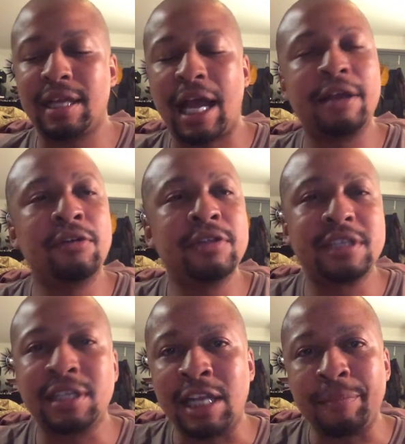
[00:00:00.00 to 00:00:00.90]
I only
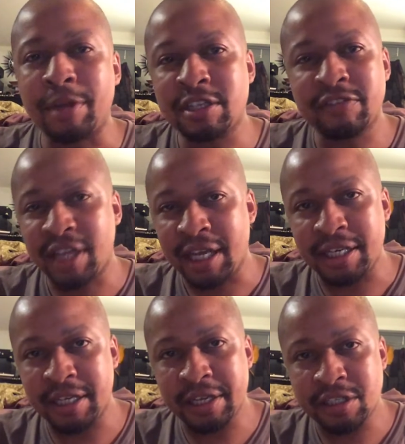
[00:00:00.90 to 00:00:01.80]
say that not because of the
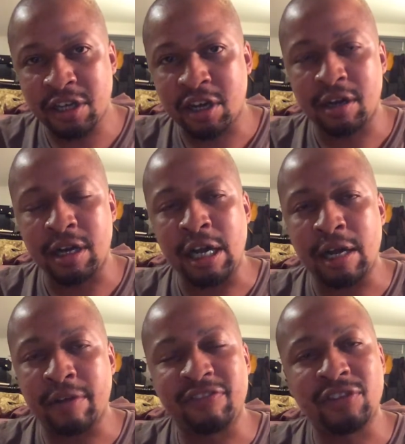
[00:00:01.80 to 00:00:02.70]
ideas
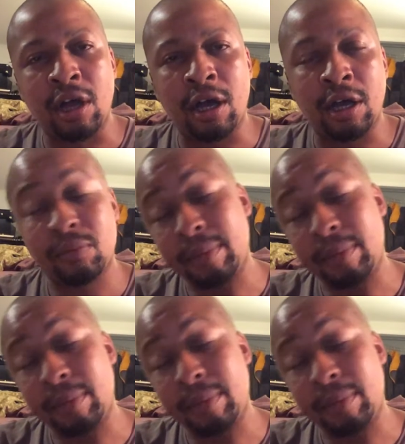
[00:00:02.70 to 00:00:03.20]
are flawed,